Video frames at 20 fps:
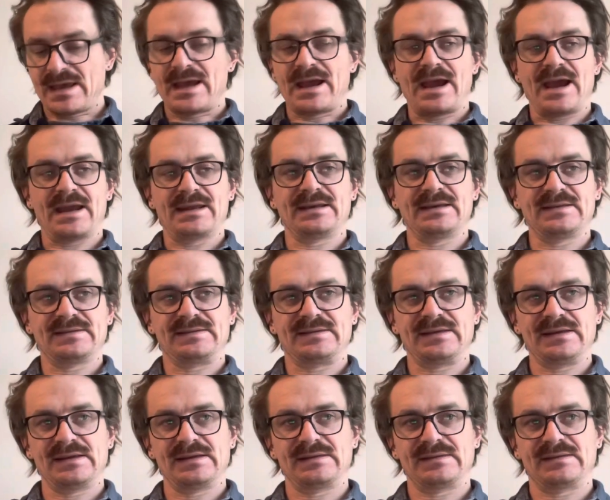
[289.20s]
and he
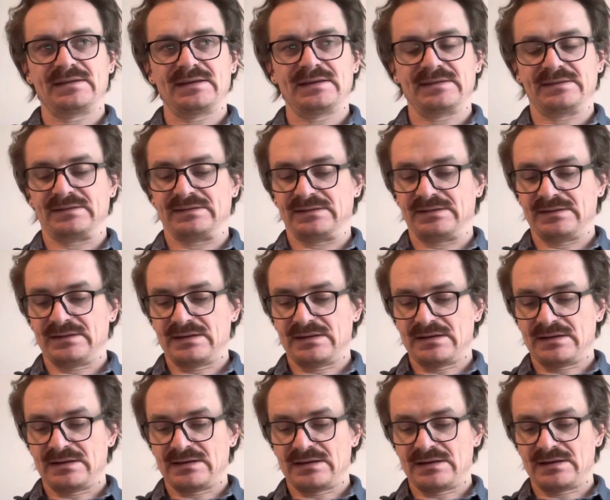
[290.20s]
sees this
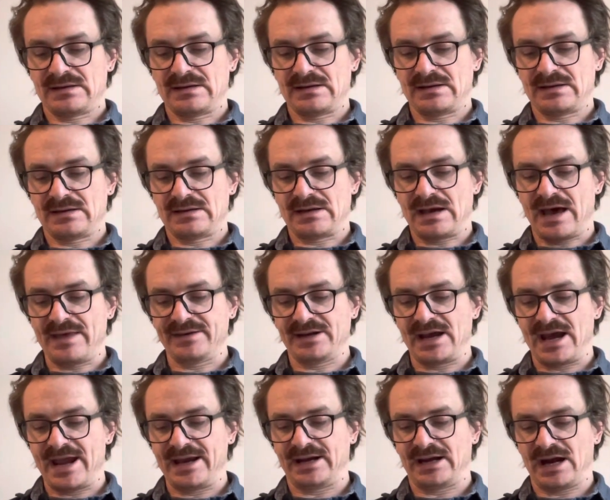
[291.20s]
other
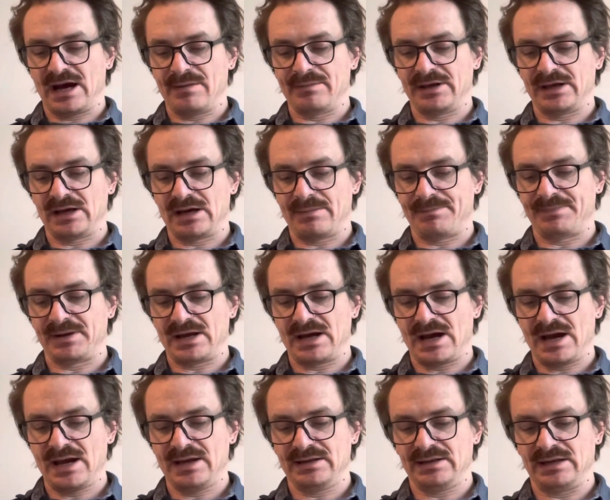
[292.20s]
guy coming up
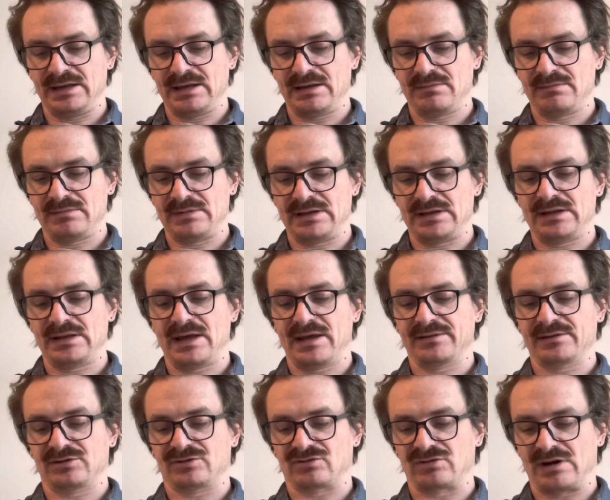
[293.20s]
behind him in
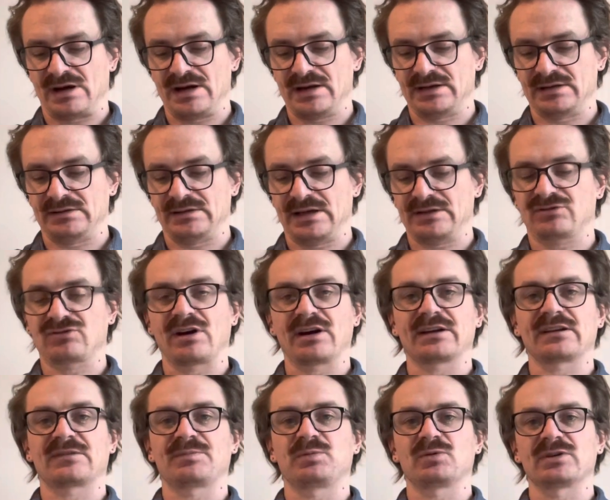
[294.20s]
another truck, and that truck
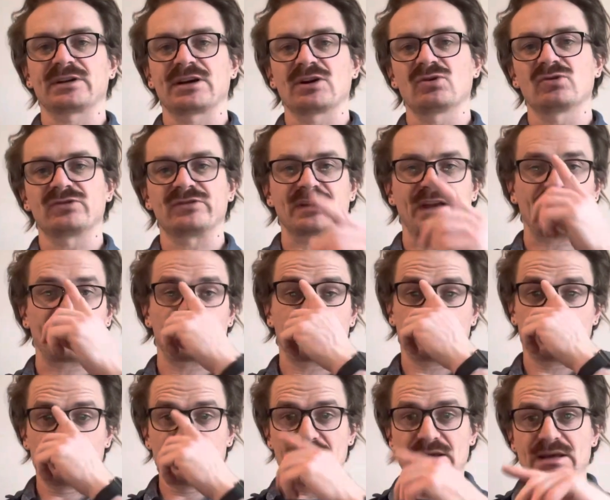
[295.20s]
is pulling a gooseneck.
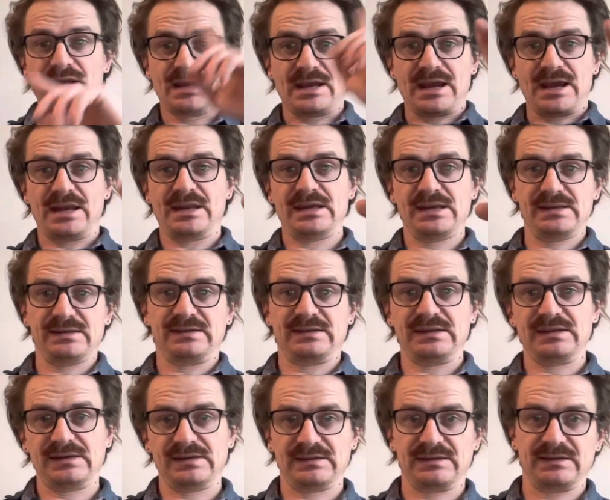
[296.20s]
And he
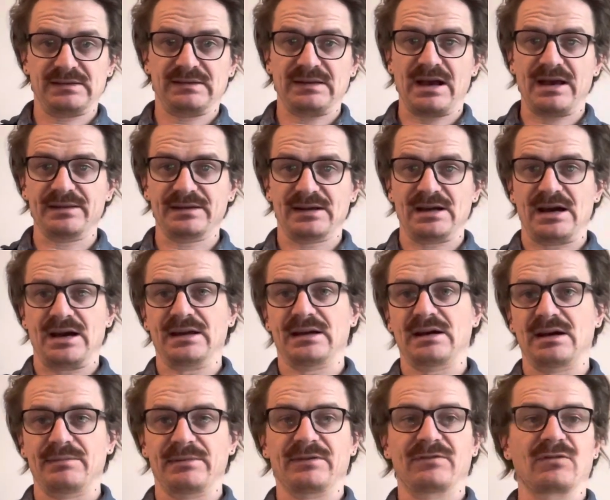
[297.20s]
sees this other guy
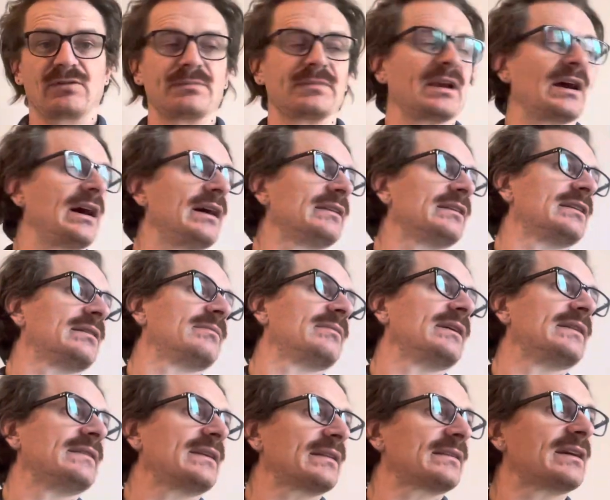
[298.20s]
coming from behind him,
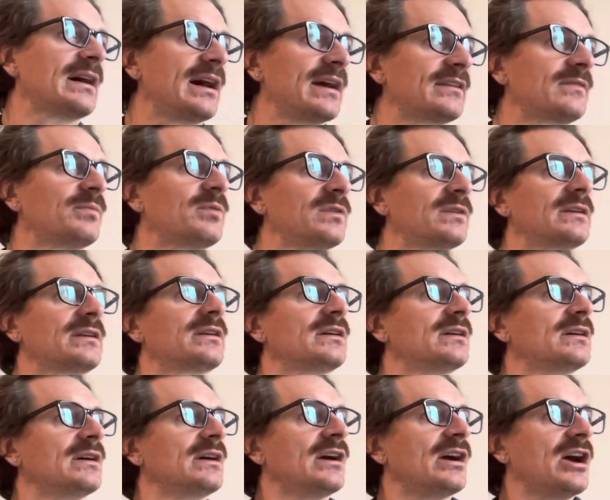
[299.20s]
and that guy is pulling
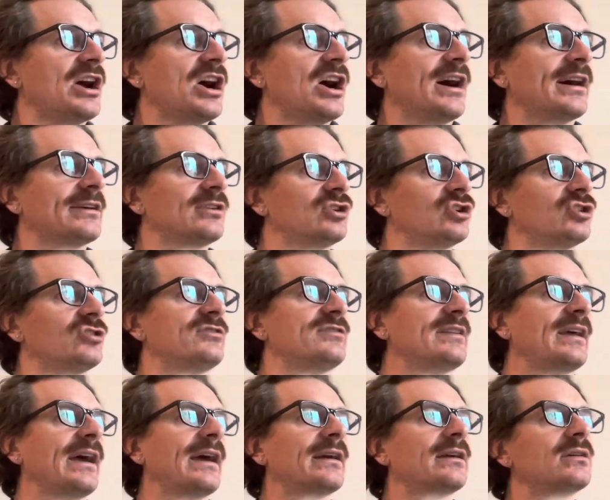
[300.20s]
a
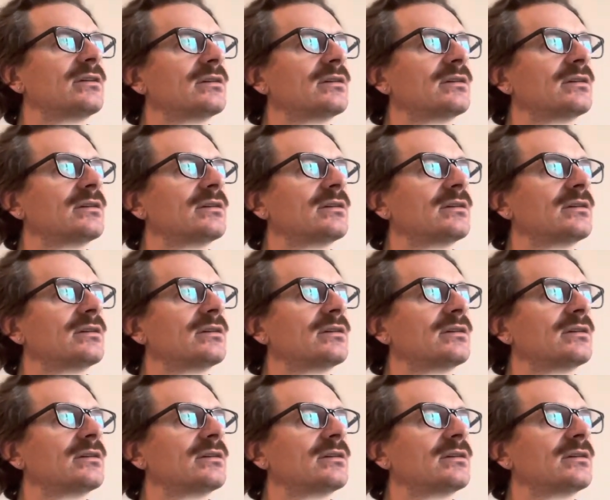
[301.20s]
gooseneck.